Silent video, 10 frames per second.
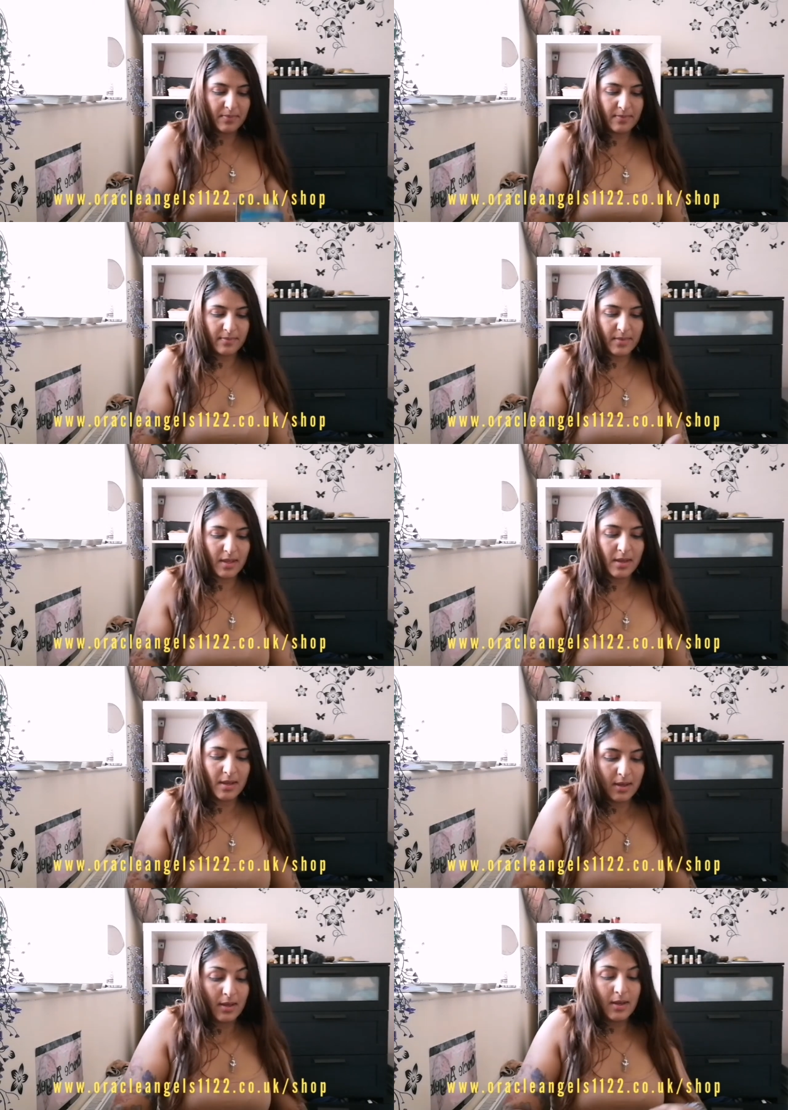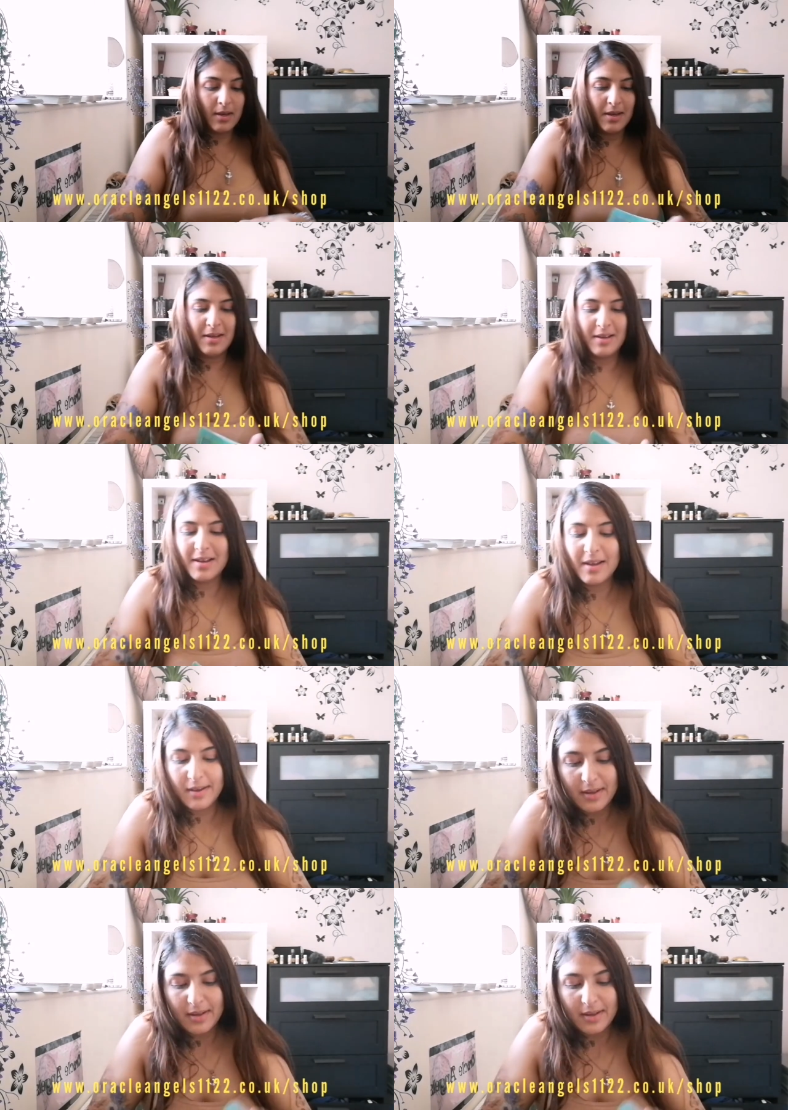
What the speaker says: [no speech]